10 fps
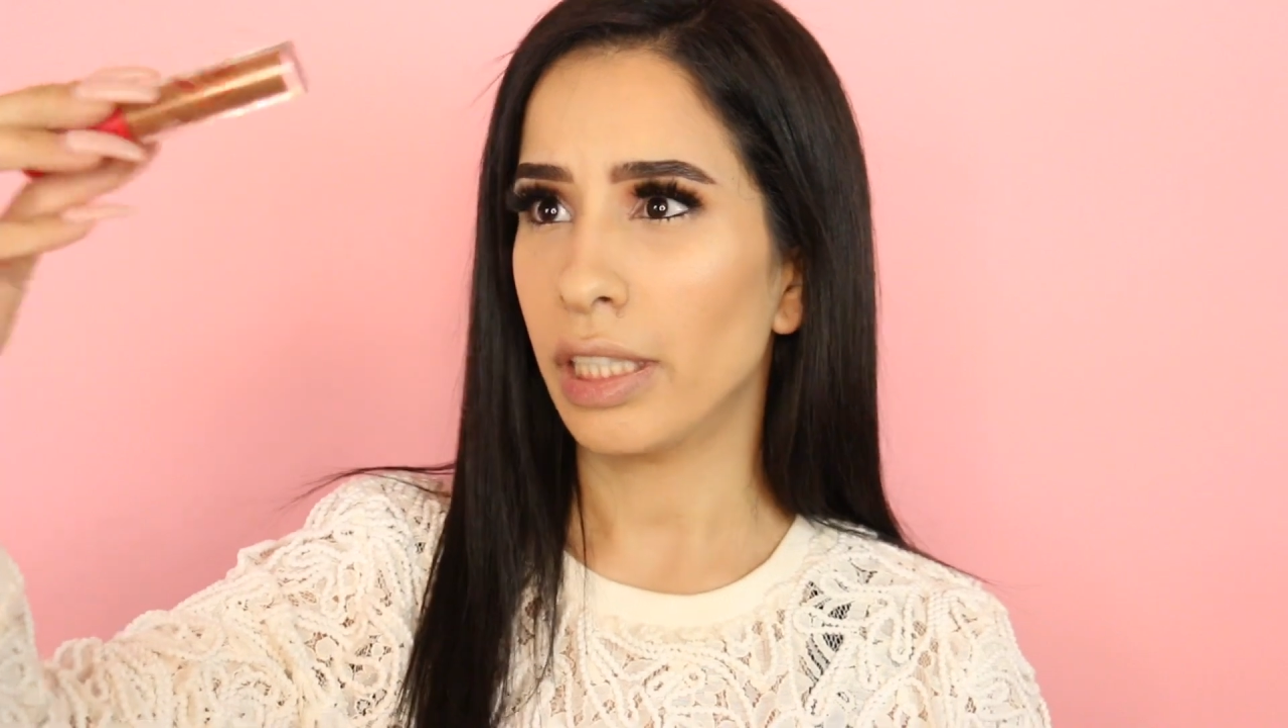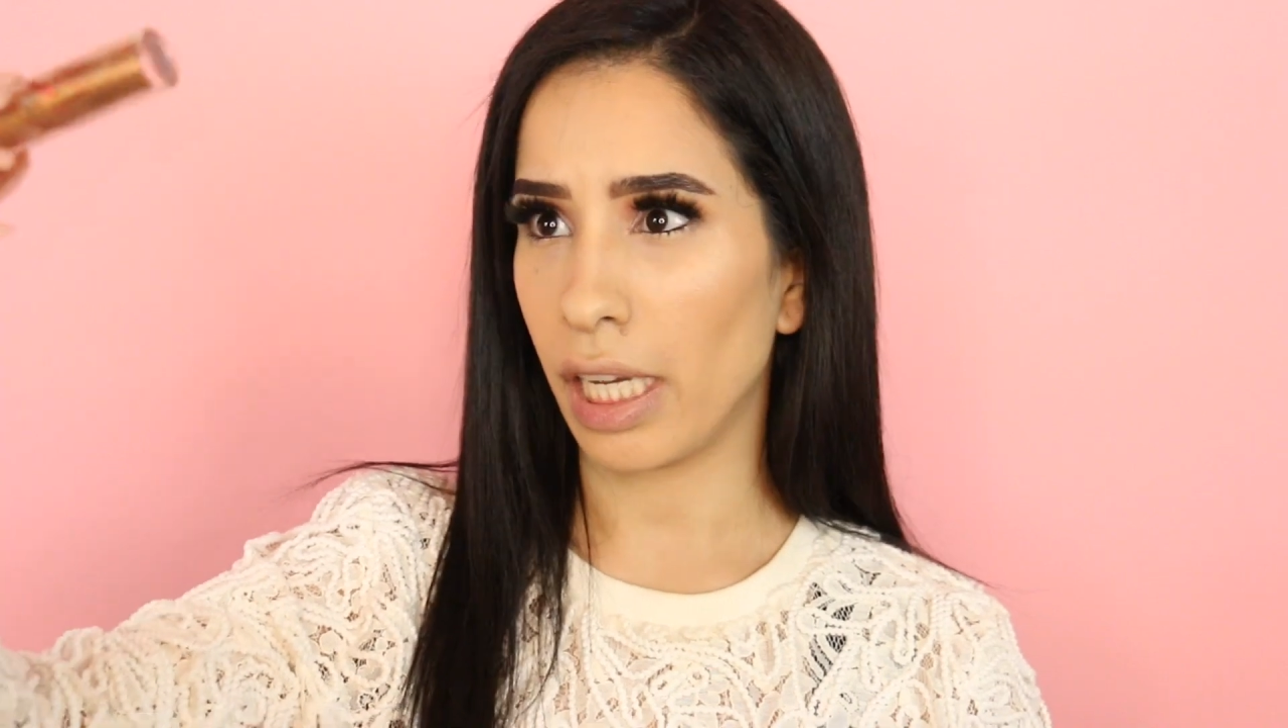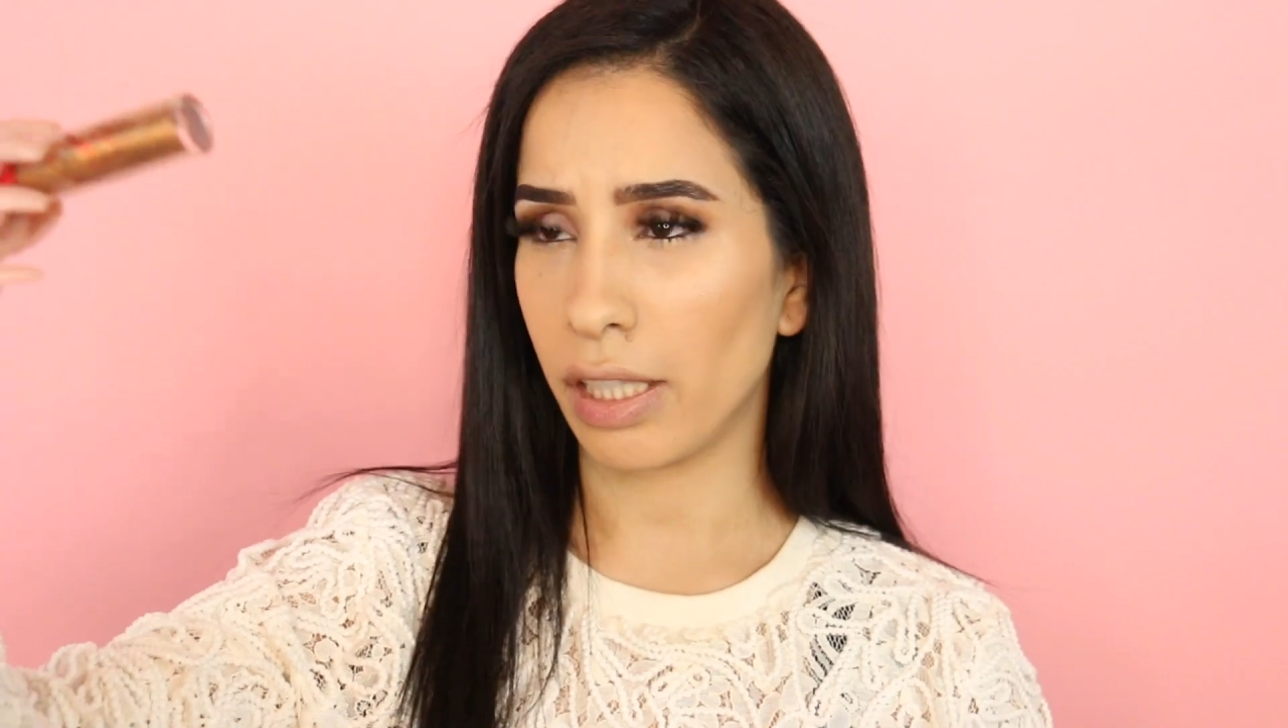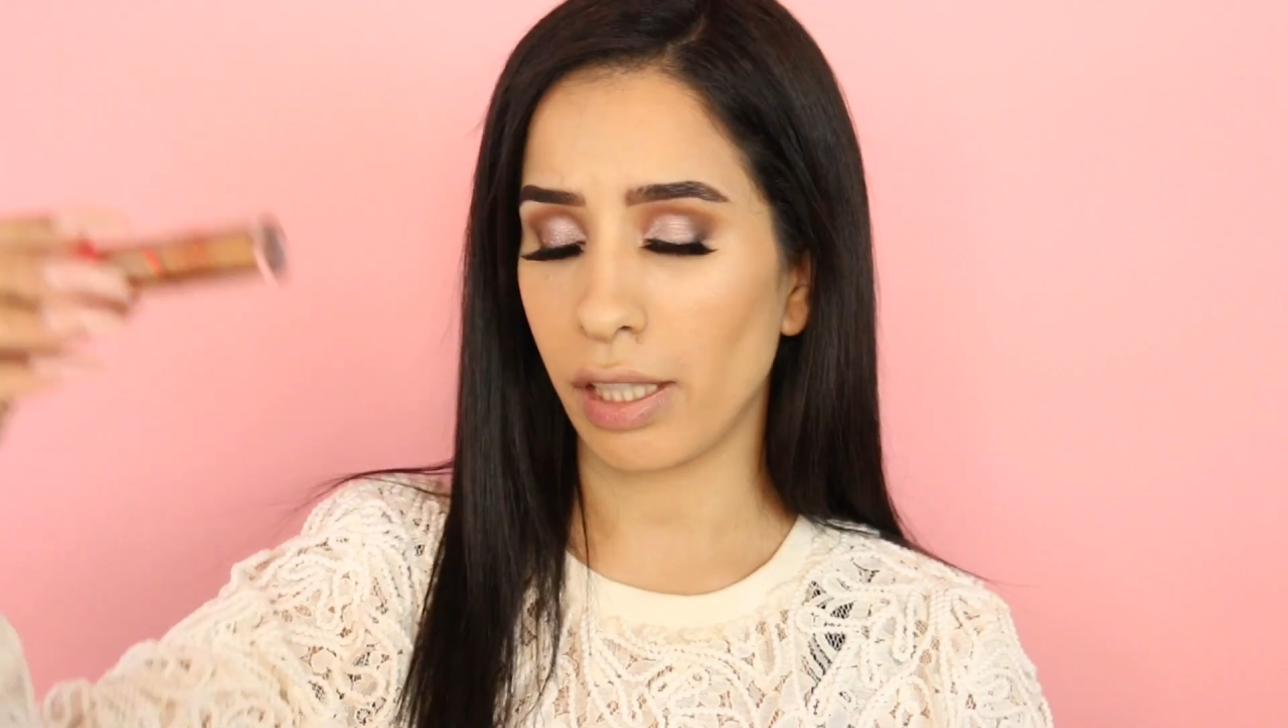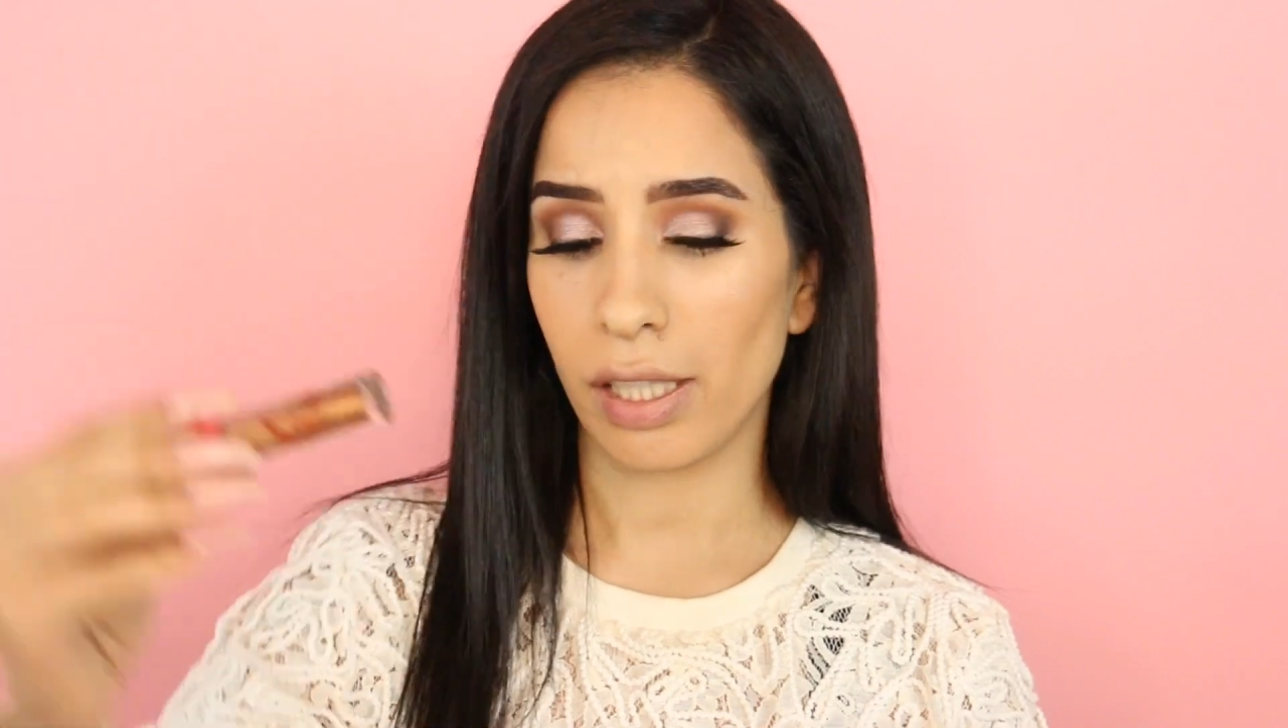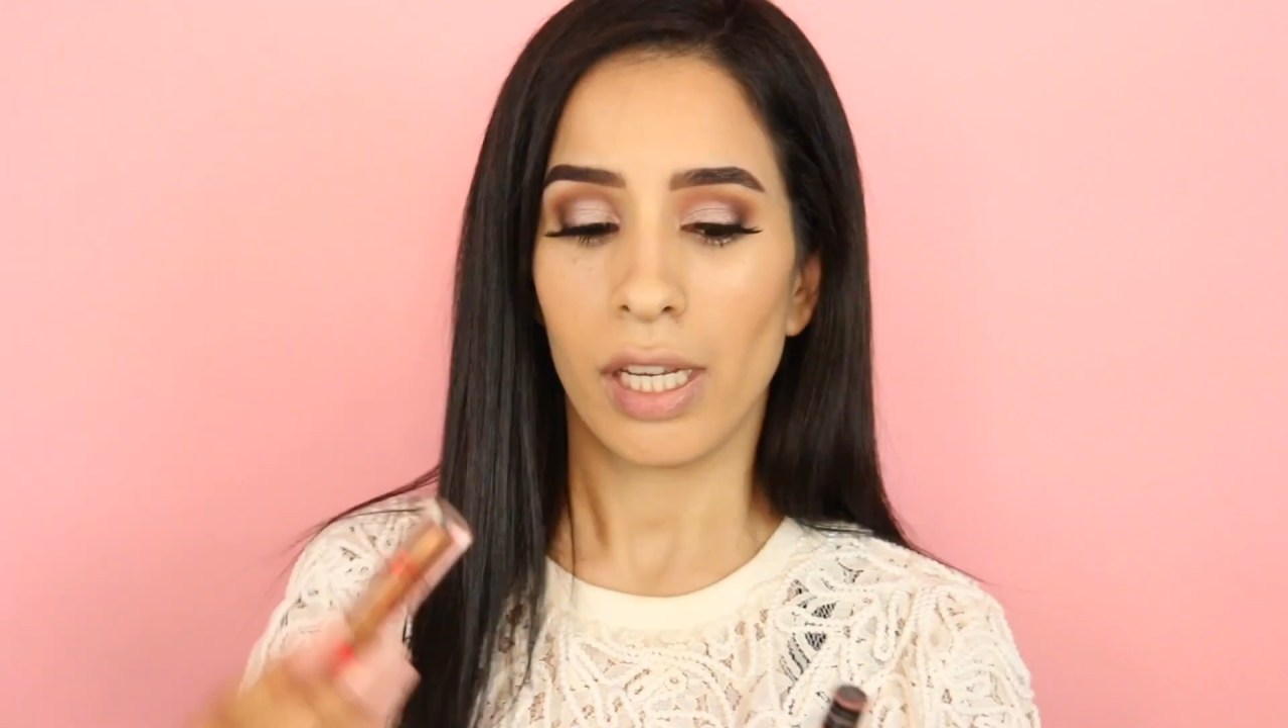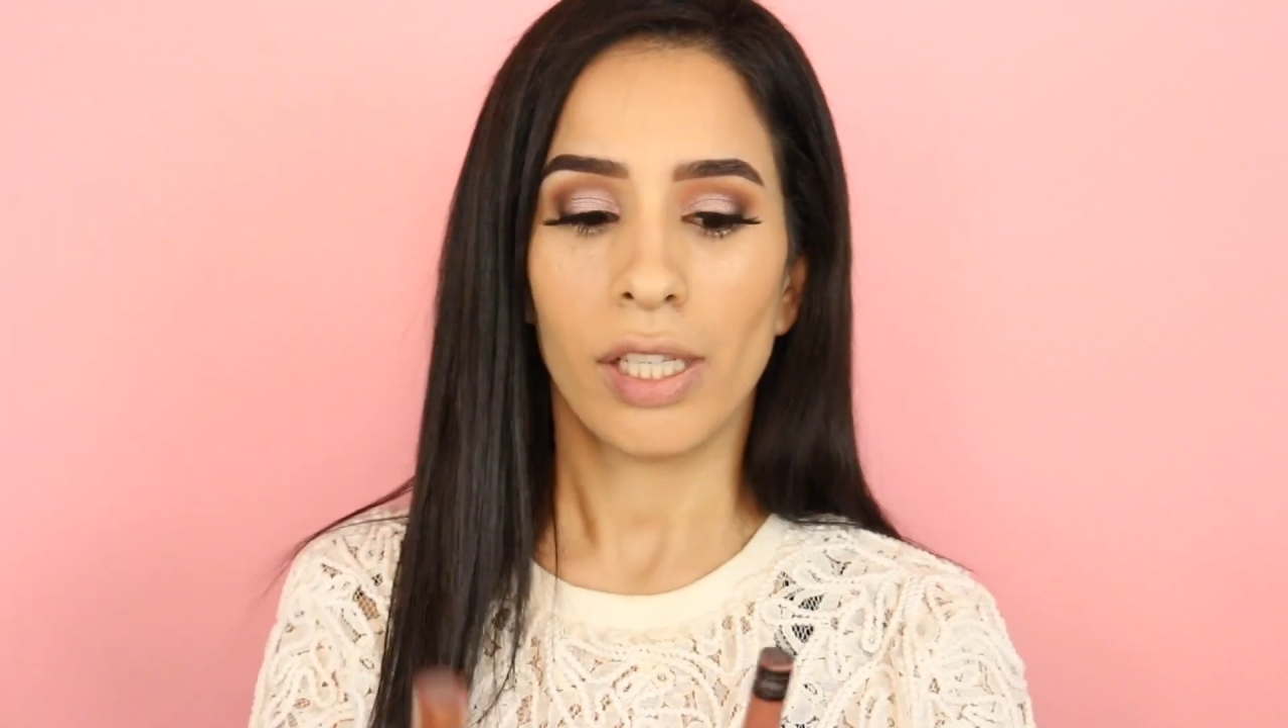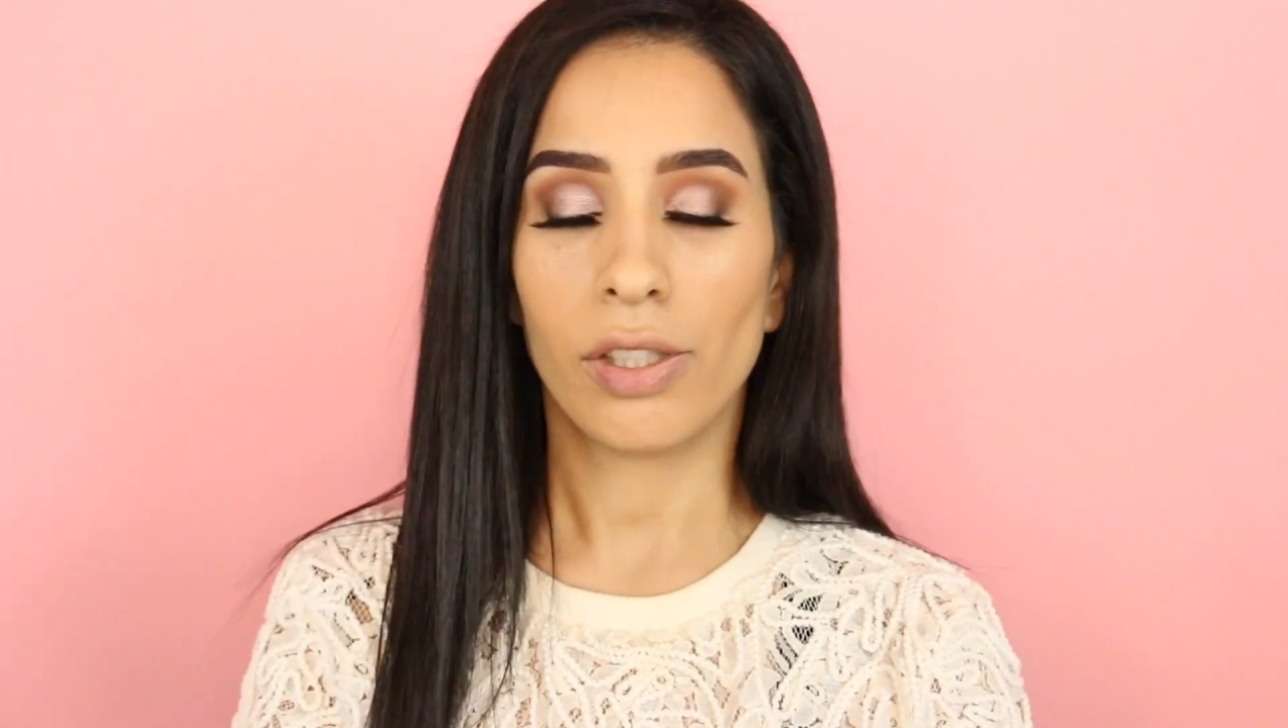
Yes,